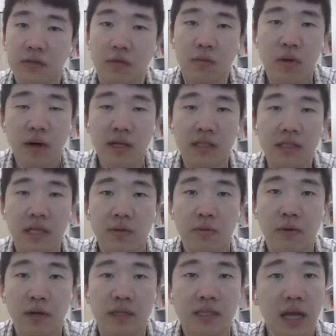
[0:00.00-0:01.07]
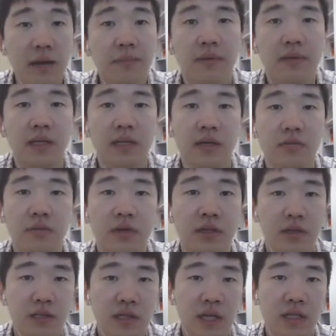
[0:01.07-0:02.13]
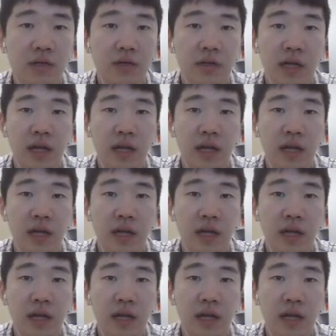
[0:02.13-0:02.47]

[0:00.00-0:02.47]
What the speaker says: what is happening with the scattering,